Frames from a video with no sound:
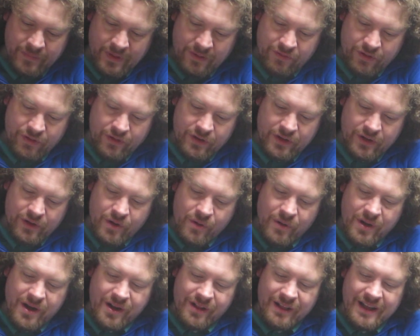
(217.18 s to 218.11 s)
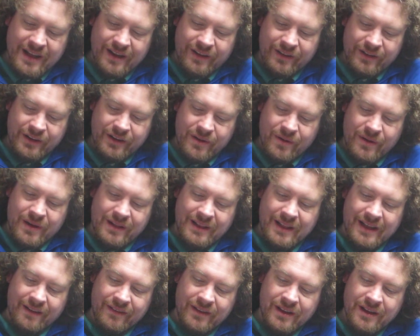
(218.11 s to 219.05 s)
We're going to go all out. Go all
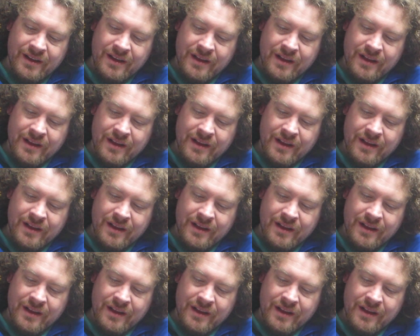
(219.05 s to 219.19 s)
out.